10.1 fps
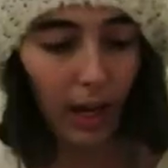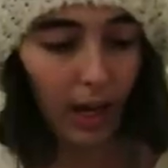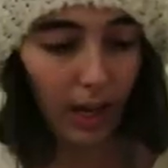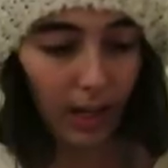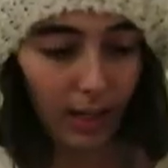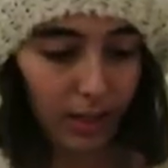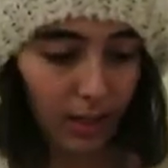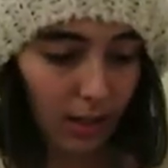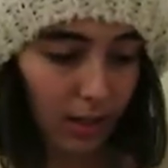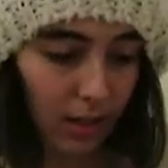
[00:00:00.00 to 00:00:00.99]
and
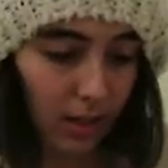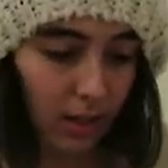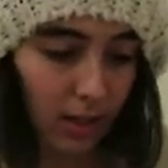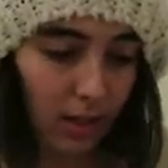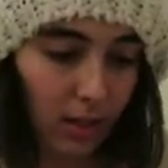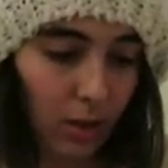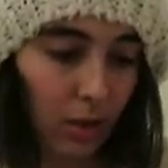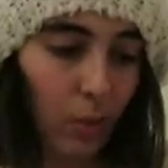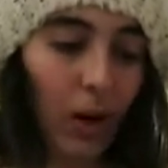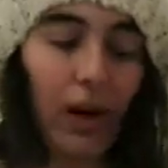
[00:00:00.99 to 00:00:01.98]
you
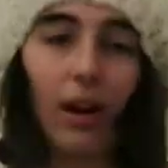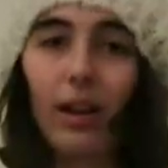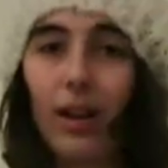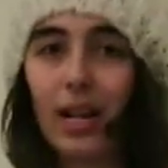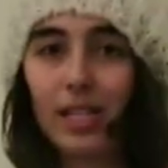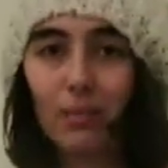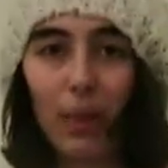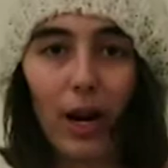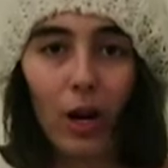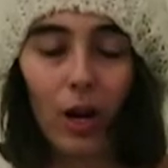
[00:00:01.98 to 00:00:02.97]
can wear a nice
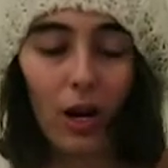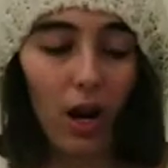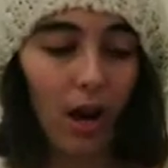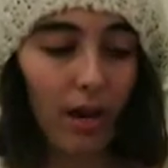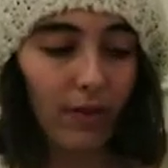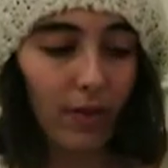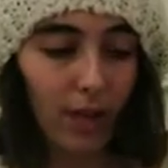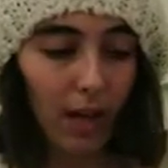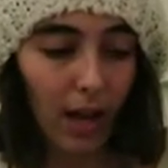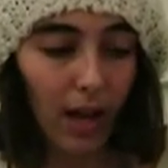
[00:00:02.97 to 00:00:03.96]
pair of
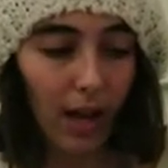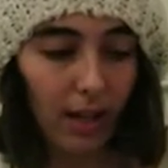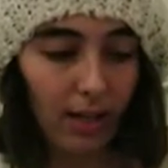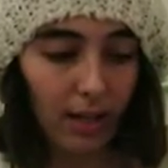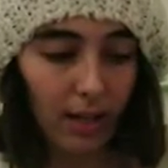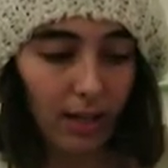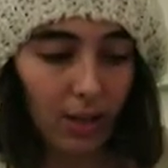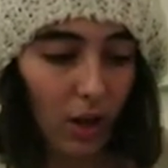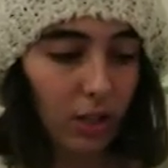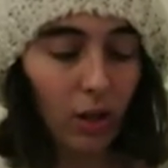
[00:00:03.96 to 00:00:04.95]

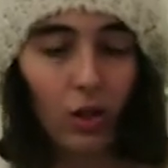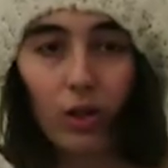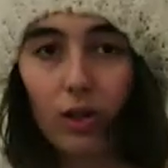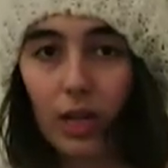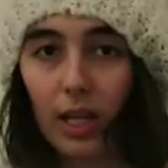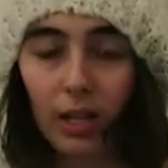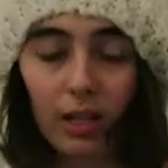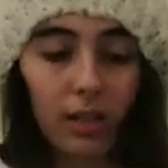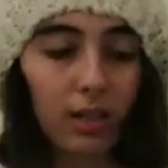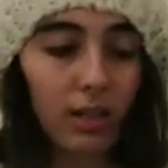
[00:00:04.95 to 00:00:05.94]
socks that go to your knee,
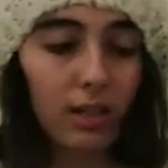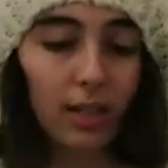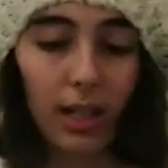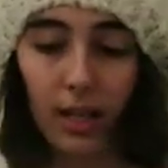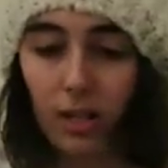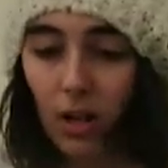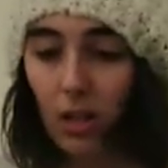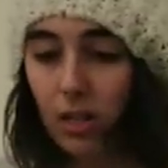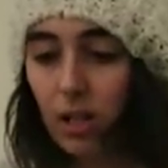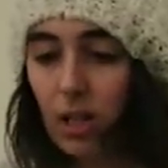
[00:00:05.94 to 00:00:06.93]
knee-high
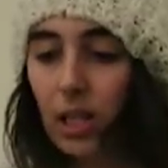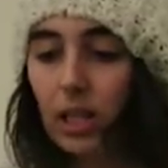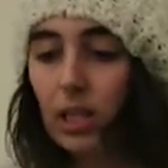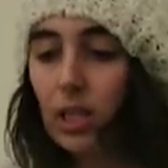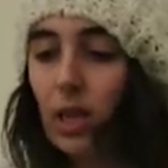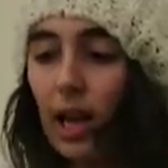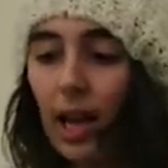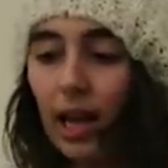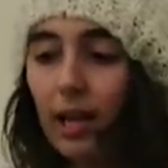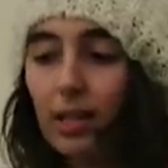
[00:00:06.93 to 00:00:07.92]
socks,
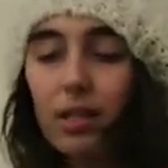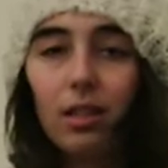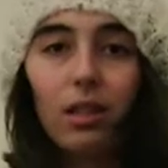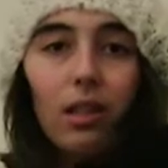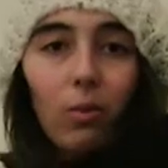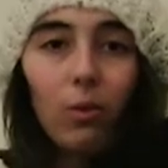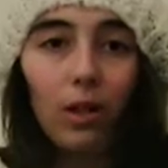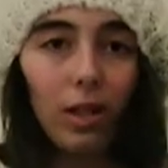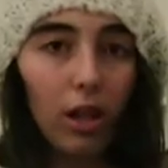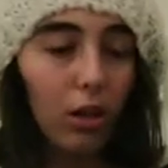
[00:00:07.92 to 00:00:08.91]
and they're
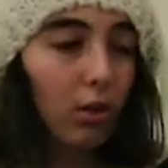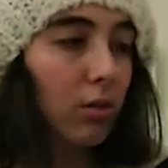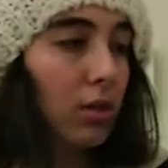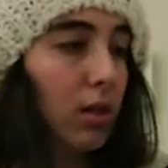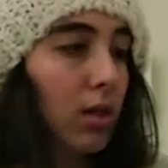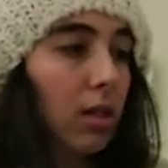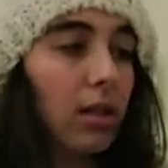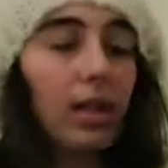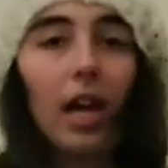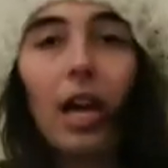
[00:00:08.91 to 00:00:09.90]
really cute.
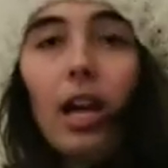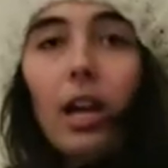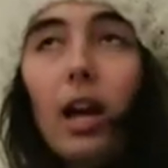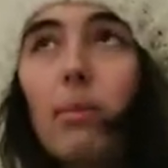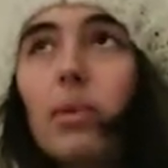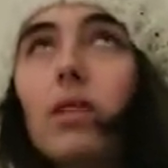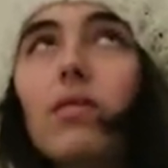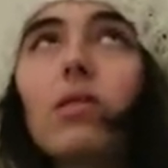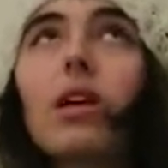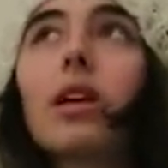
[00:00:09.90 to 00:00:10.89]
I believe
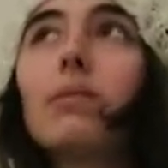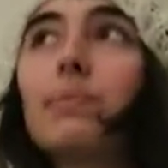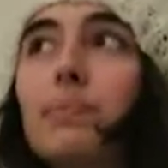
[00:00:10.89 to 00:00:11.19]
they're like